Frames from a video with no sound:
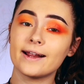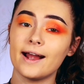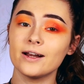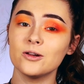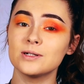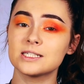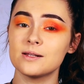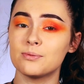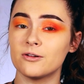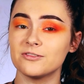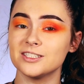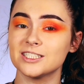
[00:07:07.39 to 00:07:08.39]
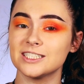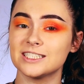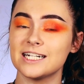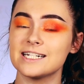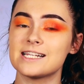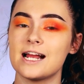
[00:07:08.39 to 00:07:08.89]
kind of wish the Profusion
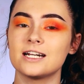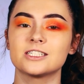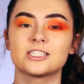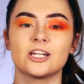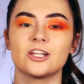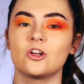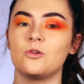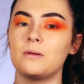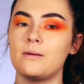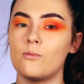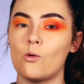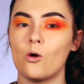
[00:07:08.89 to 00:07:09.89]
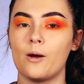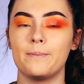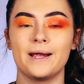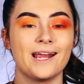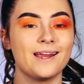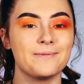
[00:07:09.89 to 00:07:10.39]
shades had just a little bit more
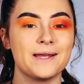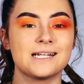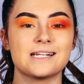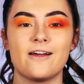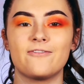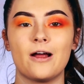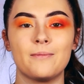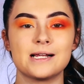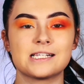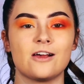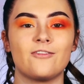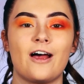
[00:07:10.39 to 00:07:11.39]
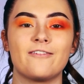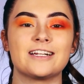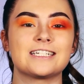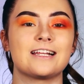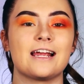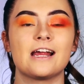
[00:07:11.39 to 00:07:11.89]
pigment. I found myself having
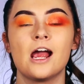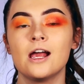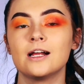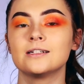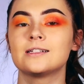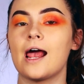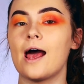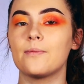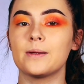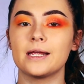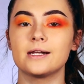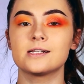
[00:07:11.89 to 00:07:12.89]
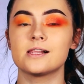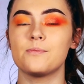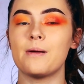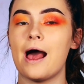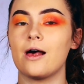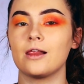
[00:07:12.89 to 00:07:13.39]
to like tap into the
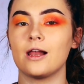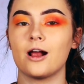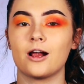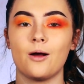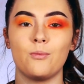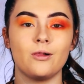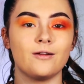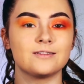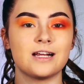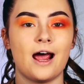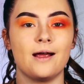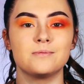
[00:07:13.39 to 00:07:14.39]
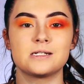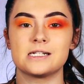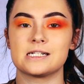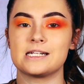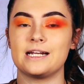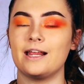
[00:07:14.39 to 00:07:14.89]
palette a couple of times
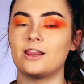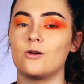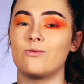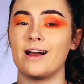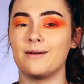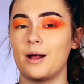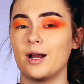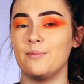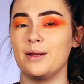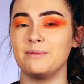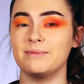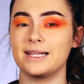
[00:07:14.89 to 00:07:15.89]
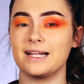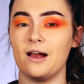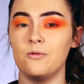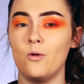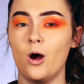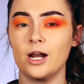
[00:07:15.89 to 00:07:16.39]
just to get the right amount of pigment that
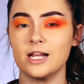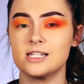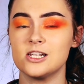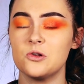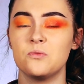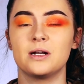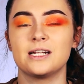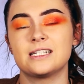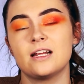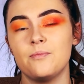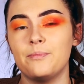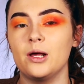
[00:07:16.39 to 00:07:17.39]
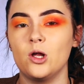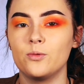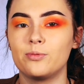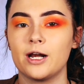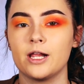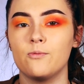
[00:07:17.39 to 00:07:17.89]
I wanted to, but it did build
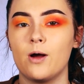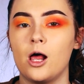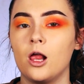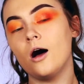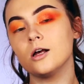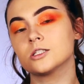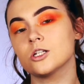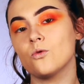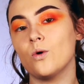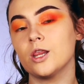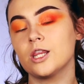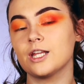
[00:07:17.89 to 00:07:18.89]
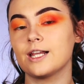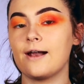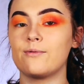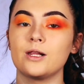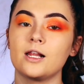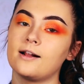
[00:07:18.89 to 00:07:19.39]
pretty well. Also, one thing that I
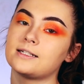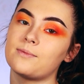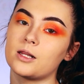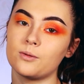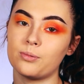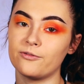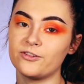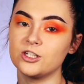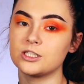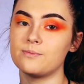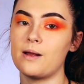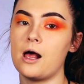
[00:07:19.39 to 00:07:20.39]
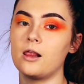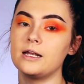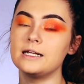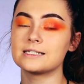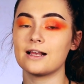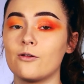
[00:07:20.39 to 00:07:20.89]
really liked about the Profusion palette
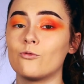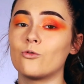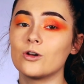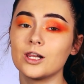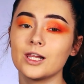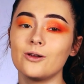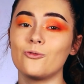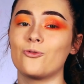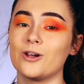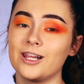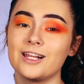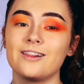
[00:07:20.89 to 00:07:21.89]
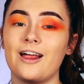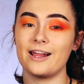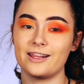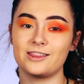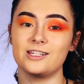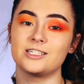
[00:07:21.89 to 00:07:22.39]
is I really, really
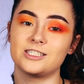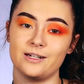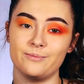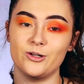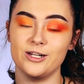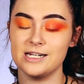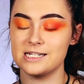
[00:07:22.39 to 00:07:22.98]
liked the shimmery